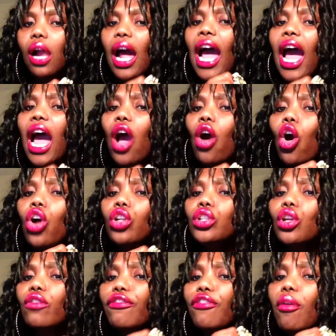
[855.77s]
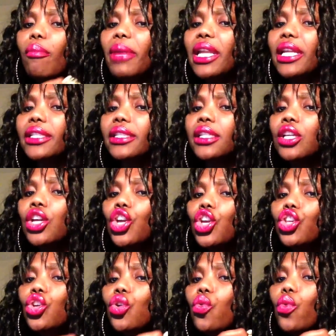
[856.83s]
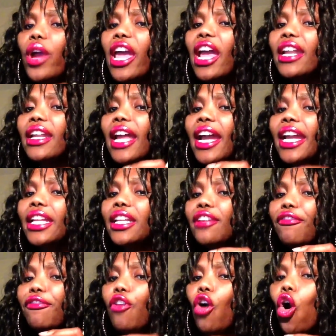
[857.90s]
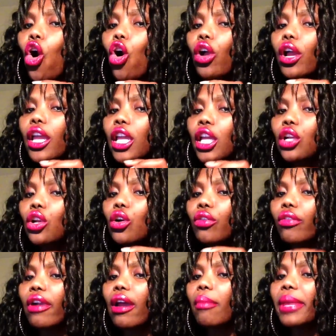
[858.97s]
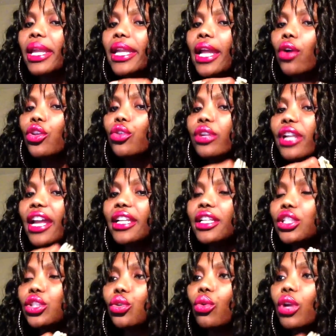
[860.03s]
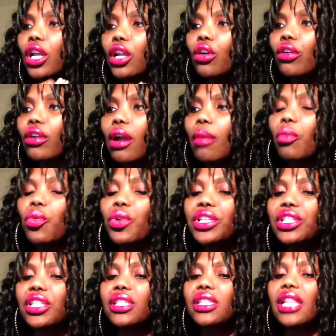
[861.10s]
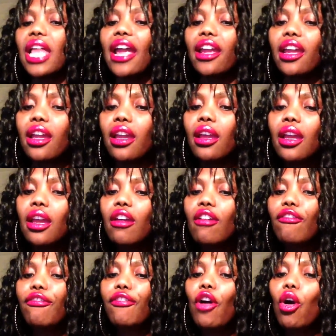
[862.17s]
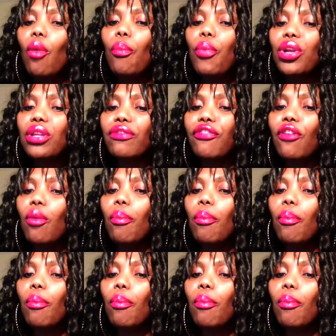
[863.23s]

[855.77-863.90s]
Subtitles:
Hold on for a minute. You were 94 kilogram and now you're 92 kilogram, which is like 4.4